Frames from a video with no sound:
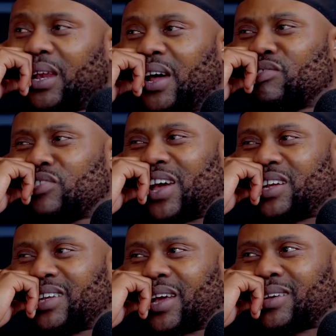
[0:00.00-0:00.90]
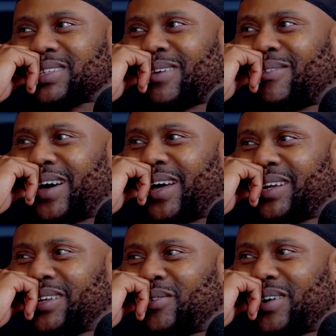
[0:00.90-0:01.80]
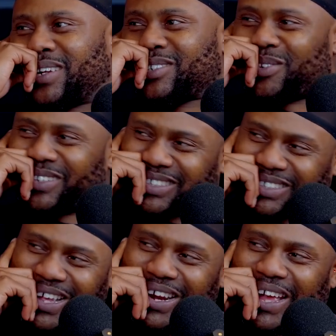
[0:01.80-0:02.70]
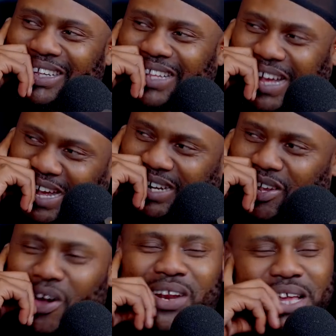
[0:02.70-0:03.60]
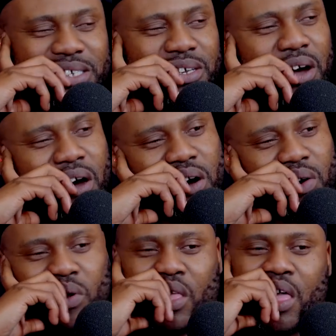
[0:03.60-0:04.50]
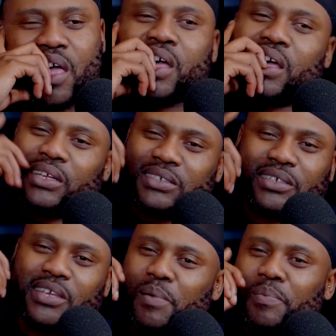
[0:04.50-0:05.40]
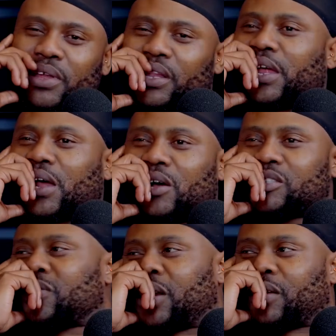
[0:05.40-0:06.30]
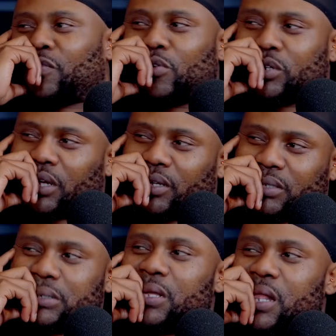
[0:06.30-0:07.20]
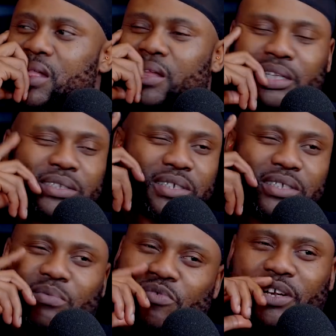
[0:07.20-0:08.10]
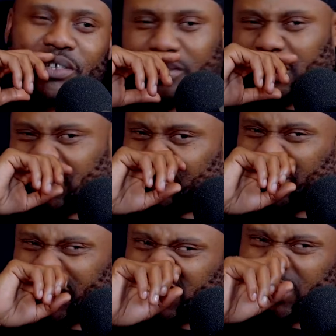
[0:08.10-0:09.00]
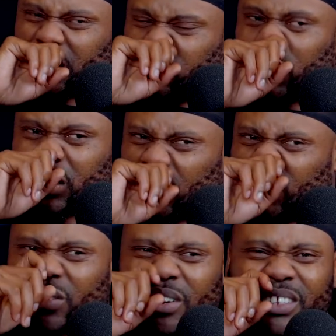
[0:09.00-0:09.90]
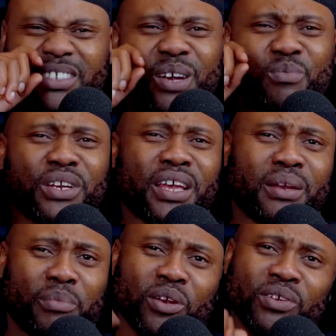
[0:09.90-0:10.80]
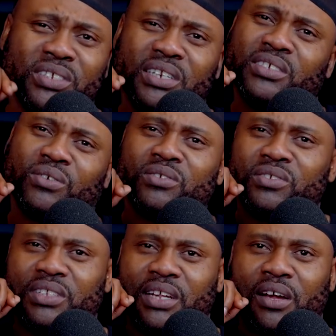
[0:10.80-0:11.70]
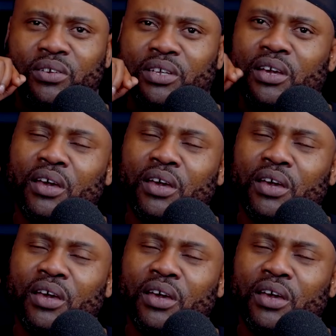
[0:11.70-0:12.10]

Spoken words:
loved the idea. He's like, what? You want to do this thing like that? Yo, let's go. Kept me in that house for like 4 days. Did some records. That was around the time when he had Melo and Sleazy also at the house.